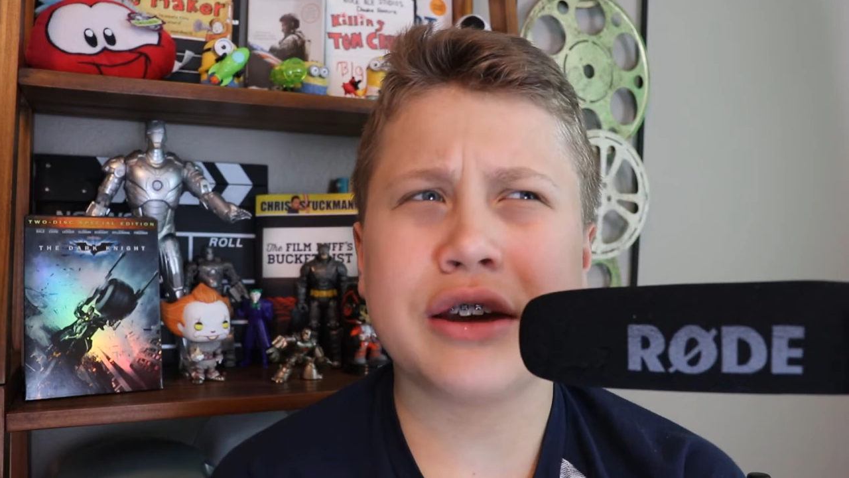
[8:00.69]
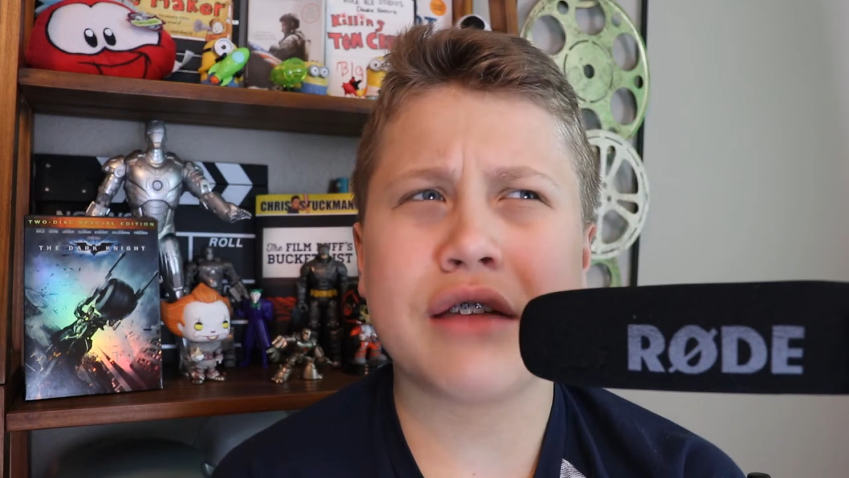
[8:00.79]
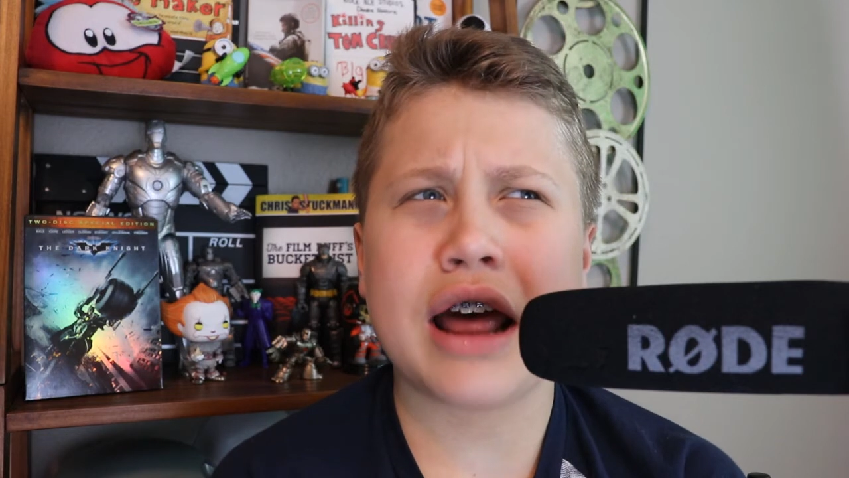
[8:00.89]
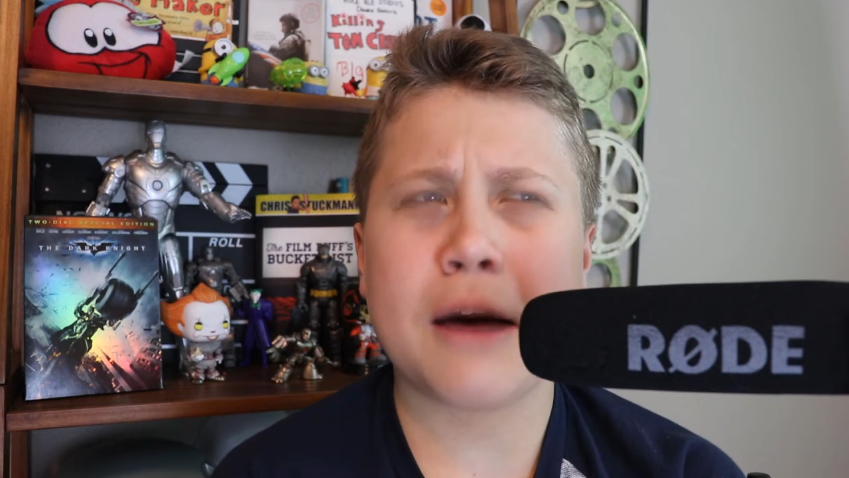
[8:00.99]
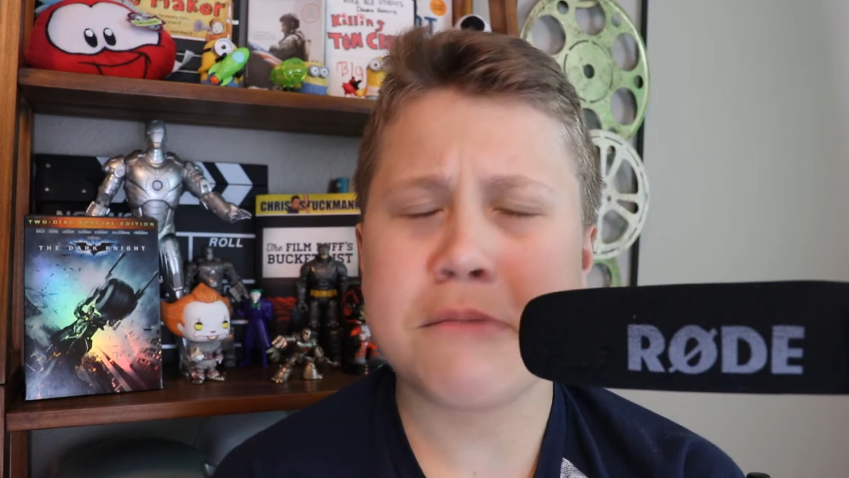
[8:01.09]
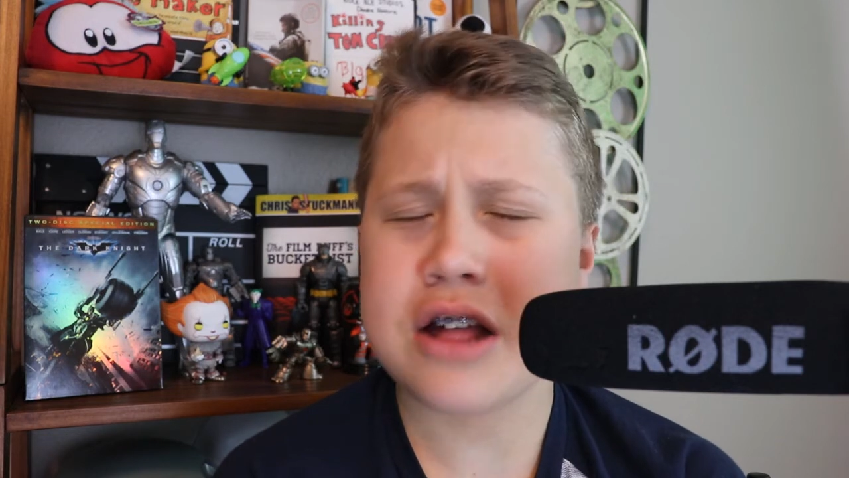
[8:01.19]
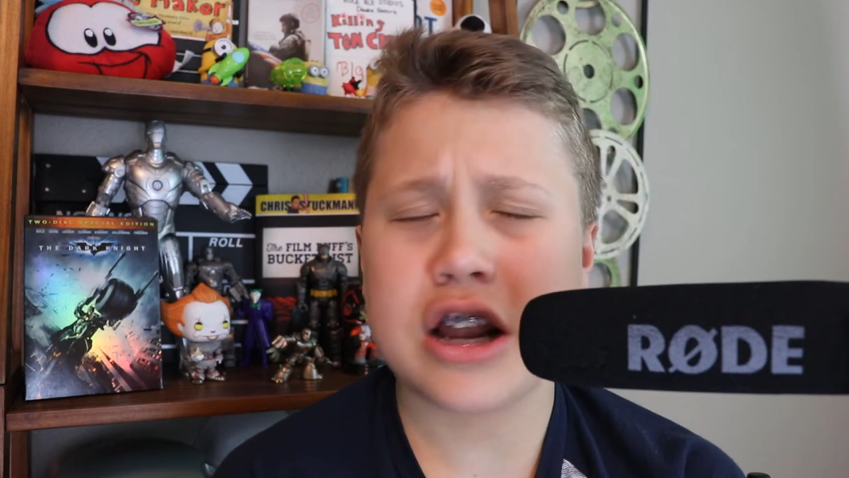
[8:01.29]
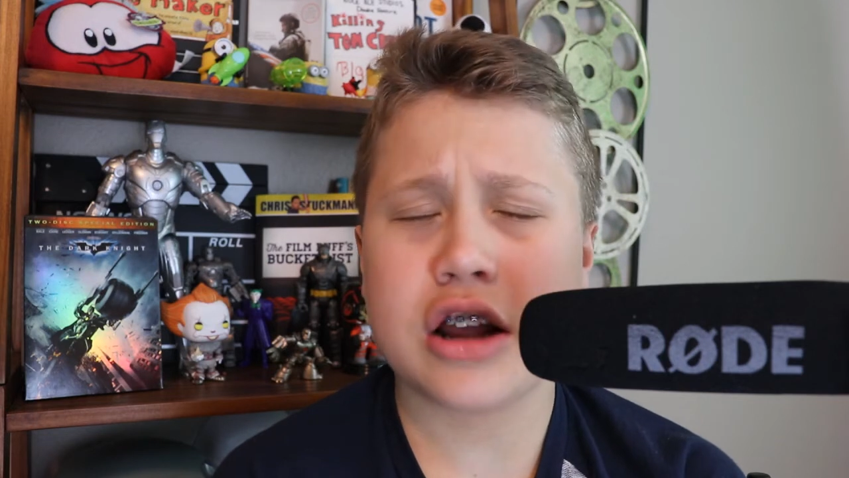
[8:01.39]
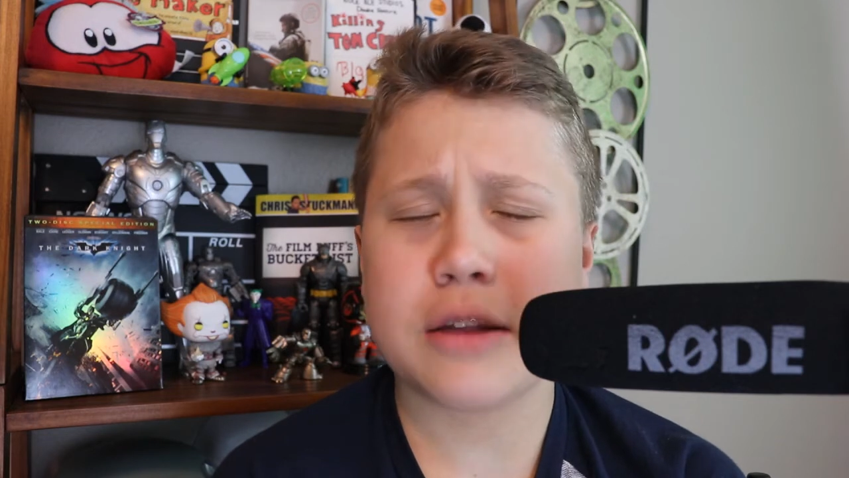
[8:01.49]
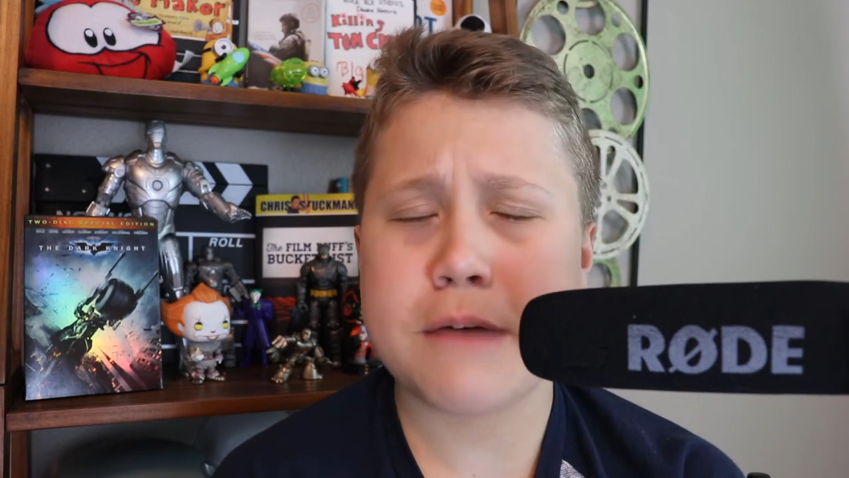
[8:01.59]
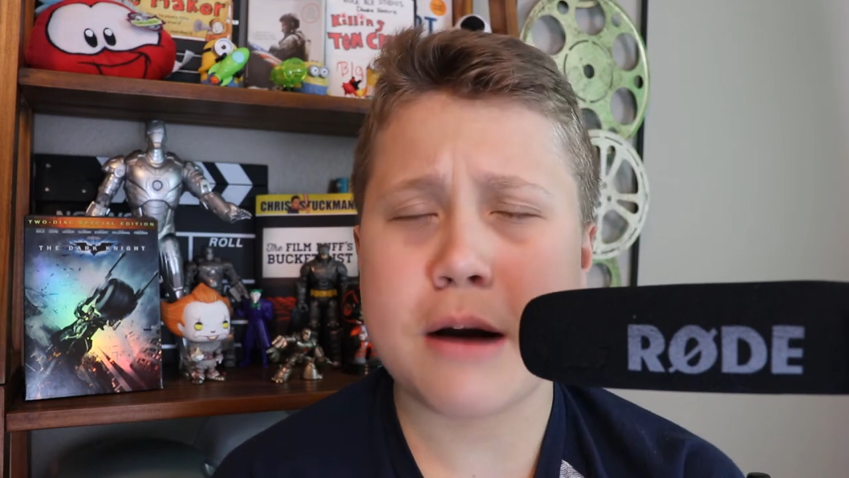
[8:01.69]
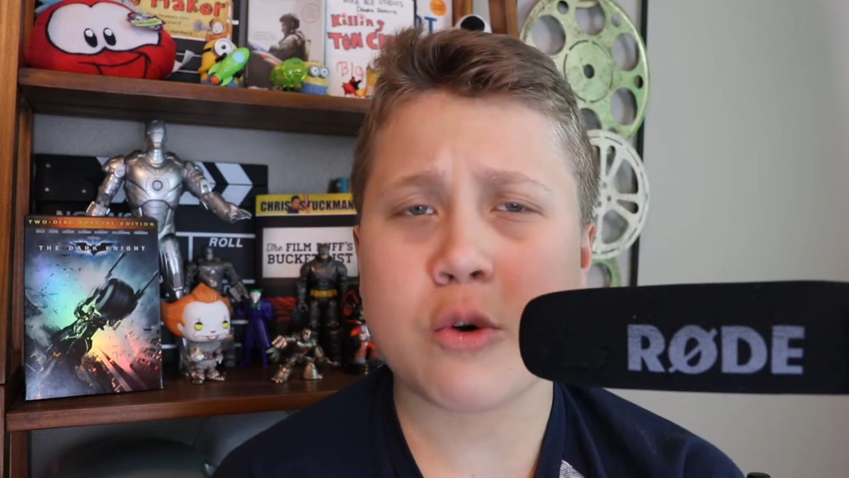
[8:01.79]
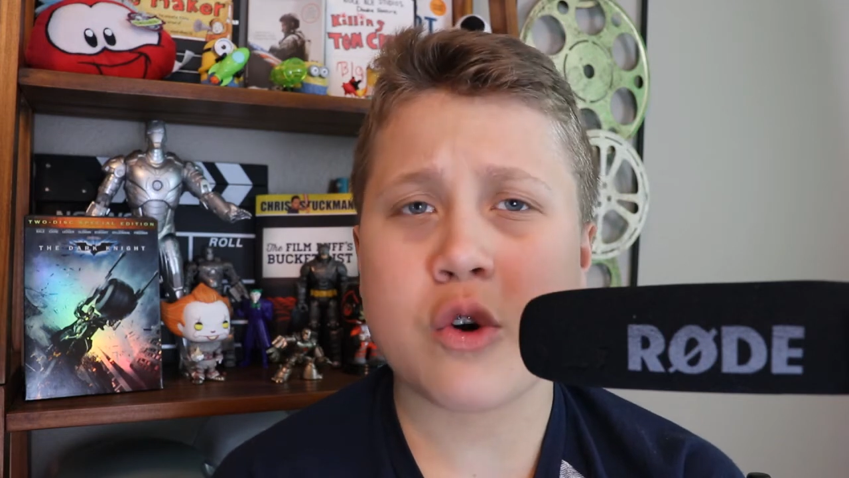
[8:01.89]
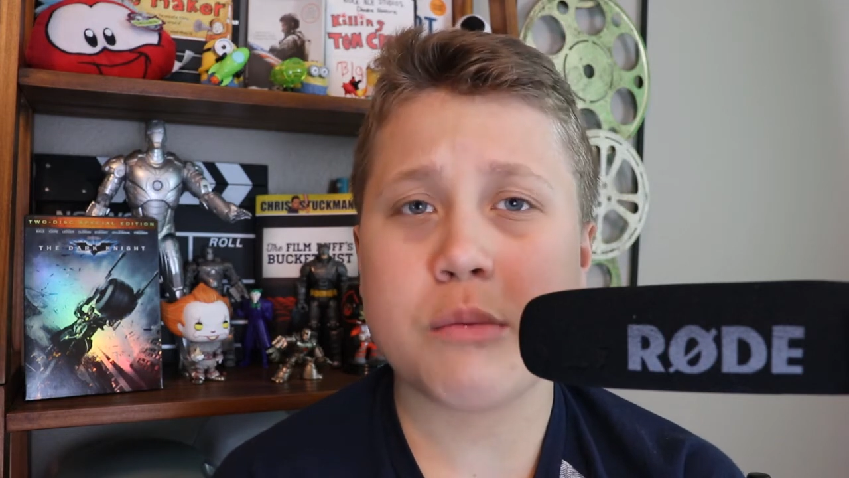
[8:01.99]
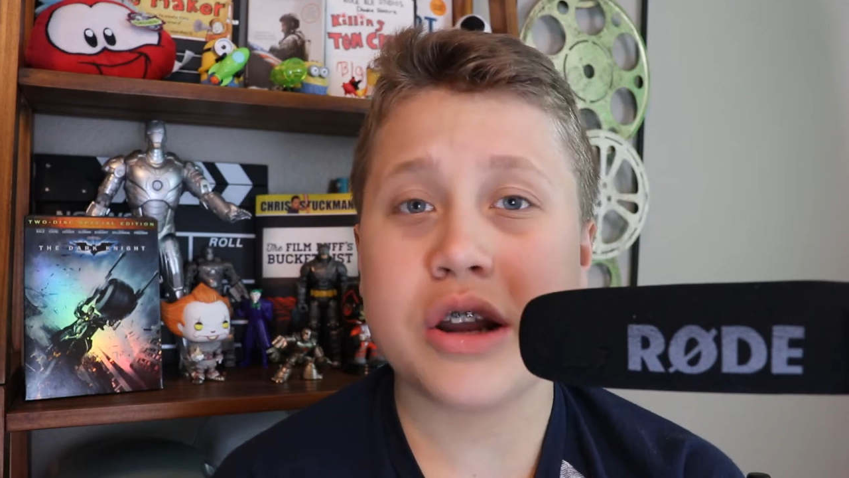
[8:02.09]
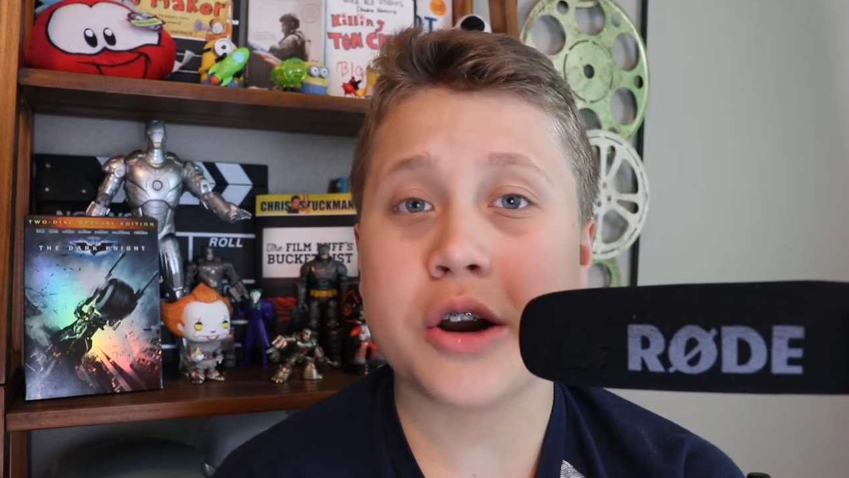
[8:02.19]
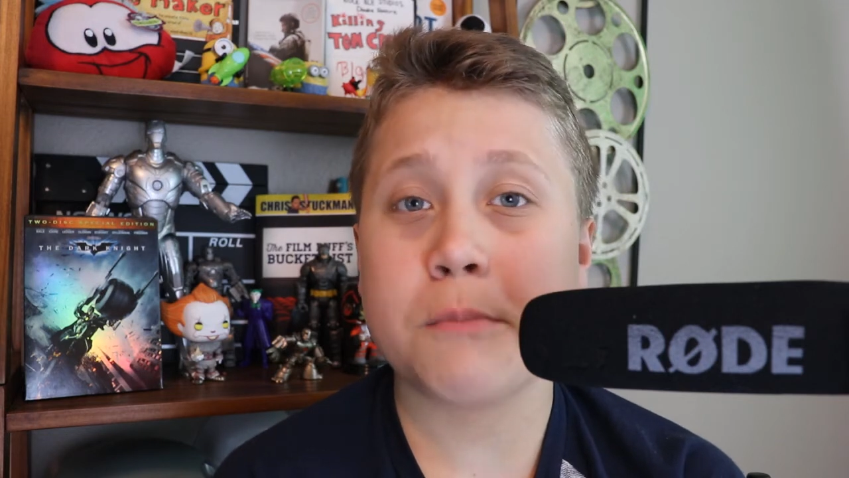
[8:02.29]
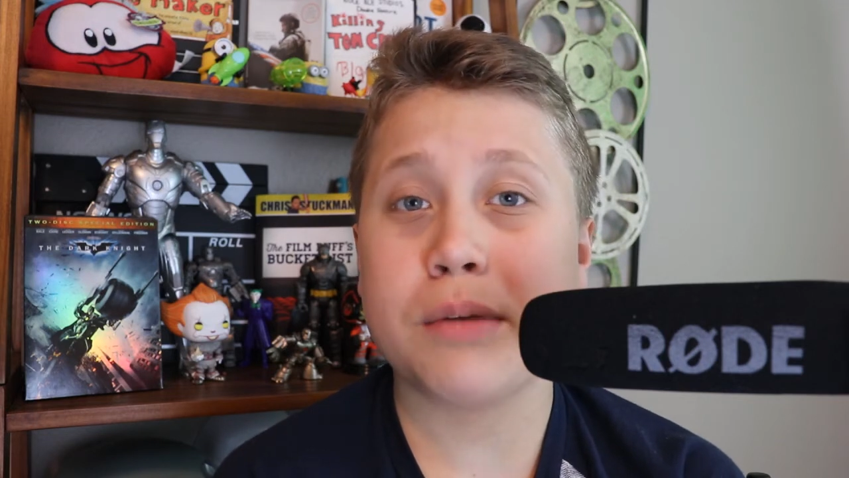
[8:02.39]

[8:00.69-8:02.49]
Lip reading: give that a plain on the popcorn meter.